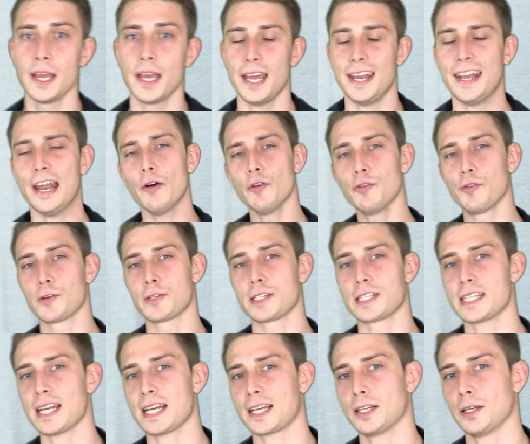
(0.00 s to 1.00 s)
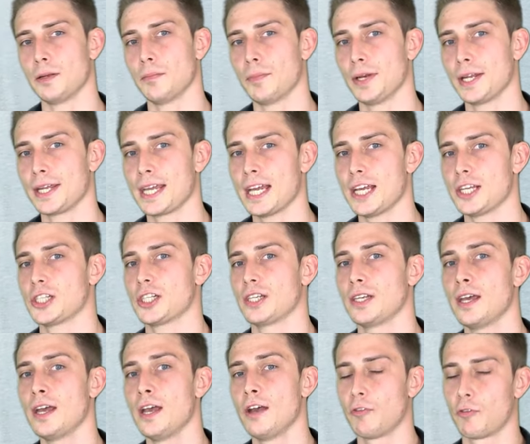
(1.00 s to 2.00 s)
And now for the second implication.
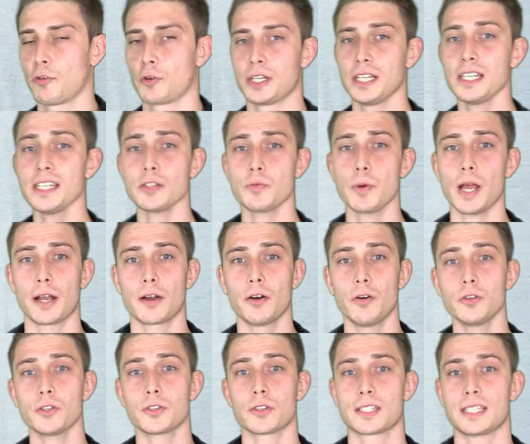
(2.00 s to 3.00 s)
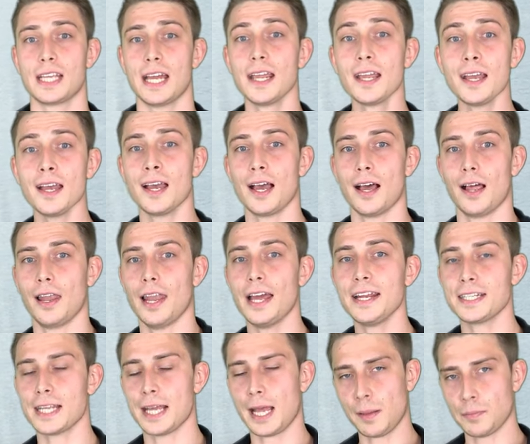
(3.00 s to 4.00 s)
For this we are going to say
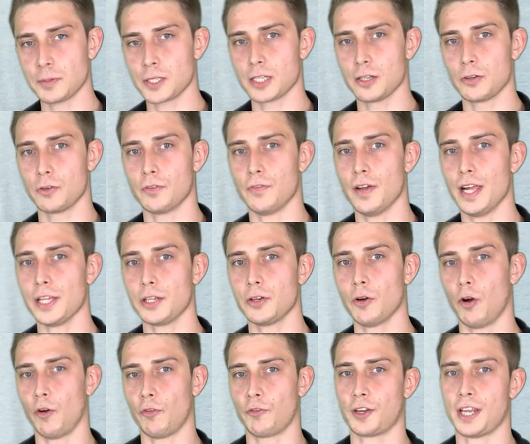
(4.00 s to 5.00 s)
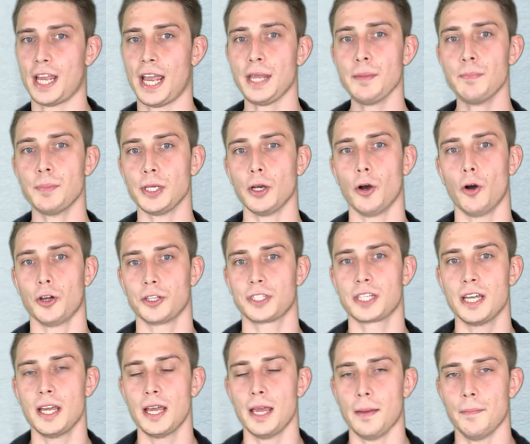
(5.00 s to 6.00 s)
let the absolute value of k be odd.
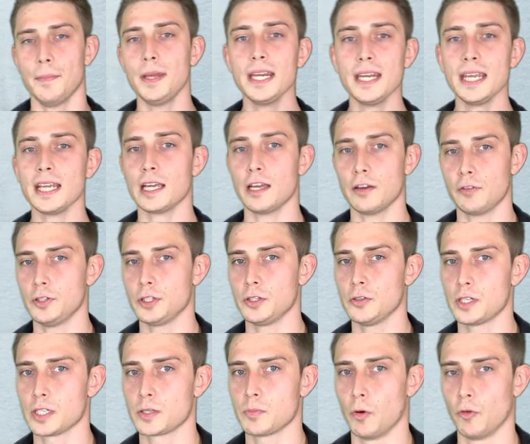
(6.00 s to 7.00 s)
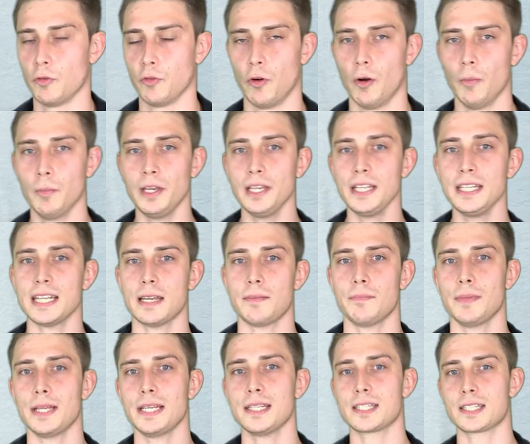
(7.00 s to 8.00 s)
Meaning if we do this more formally that
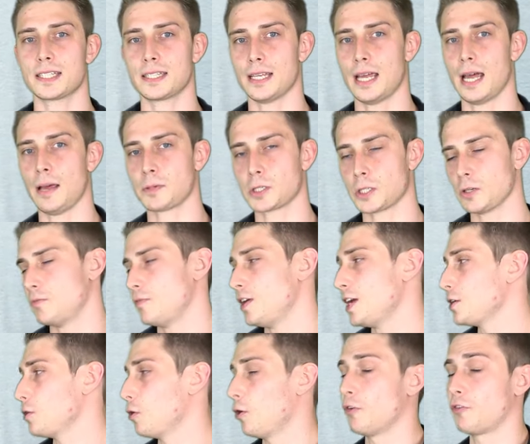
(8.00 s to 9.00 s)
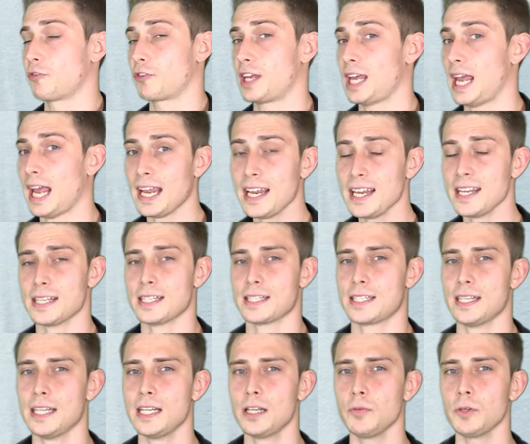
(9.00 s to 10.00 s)
means the absolute value of k
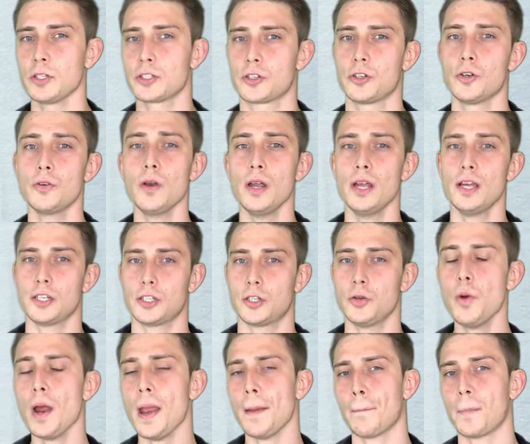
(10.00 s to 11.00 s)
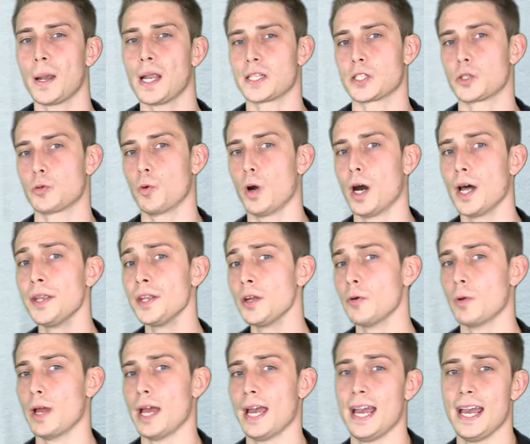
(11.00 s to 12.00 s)
is equal to 2n plus 1
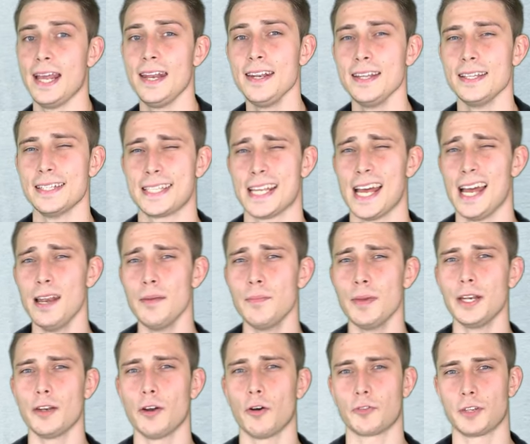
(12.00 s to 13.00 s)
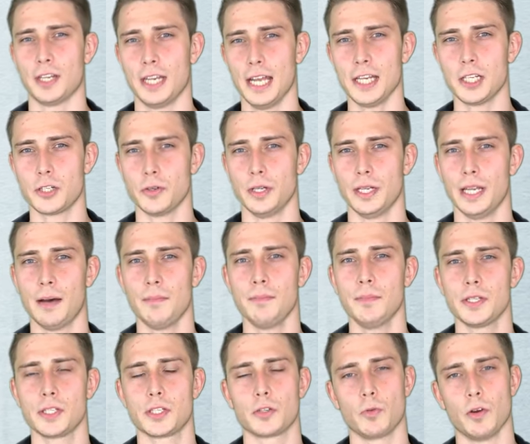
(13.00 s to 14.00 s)
where n is element of the natural
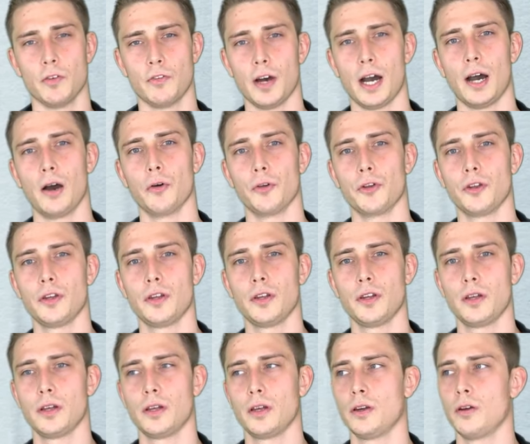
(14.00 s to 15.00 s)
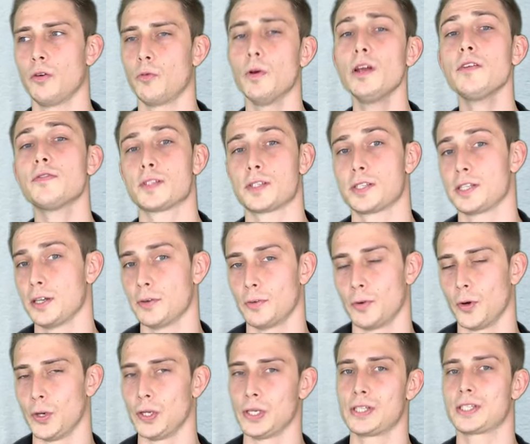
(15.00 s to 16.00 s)
numbers without with
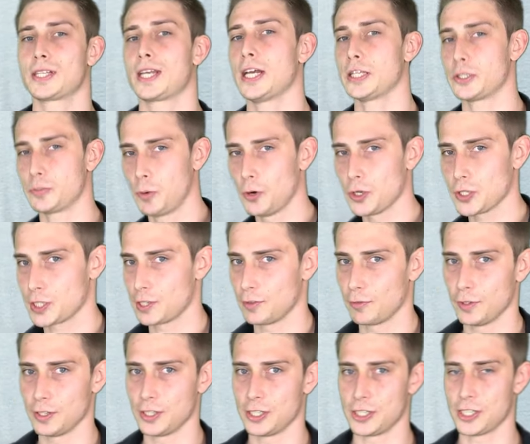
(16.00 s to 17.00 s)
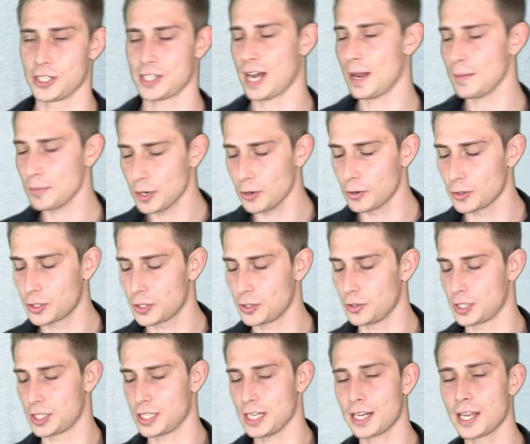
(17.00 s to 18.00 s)
zero in this case, positive integers. I'm going to
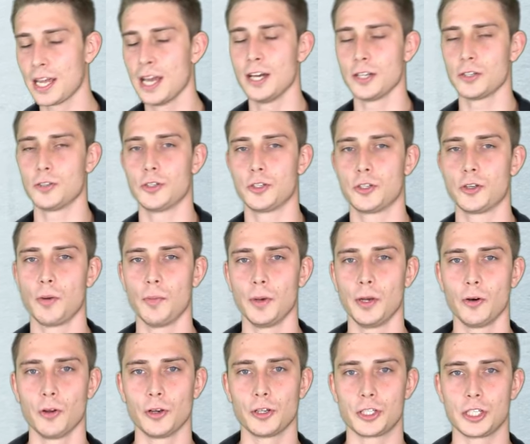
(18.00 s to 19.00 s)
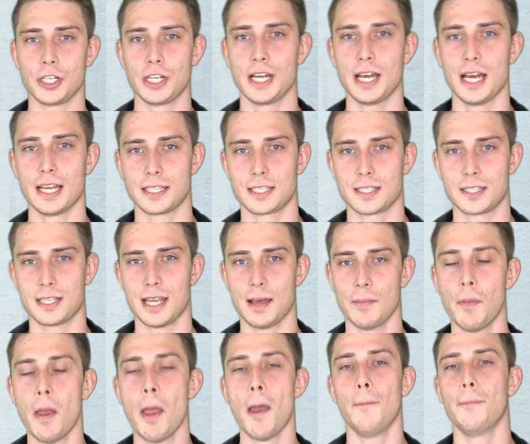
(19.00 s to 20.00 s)
stick to the terminology as
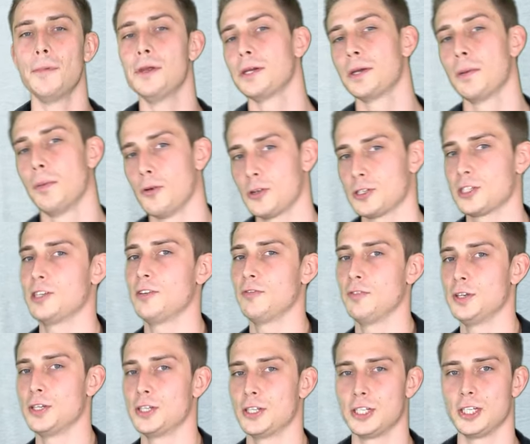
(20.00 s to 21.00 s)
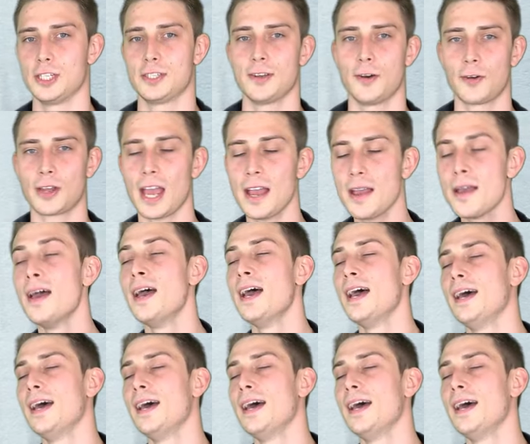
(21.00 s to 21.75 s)
them being the positive integers, okay?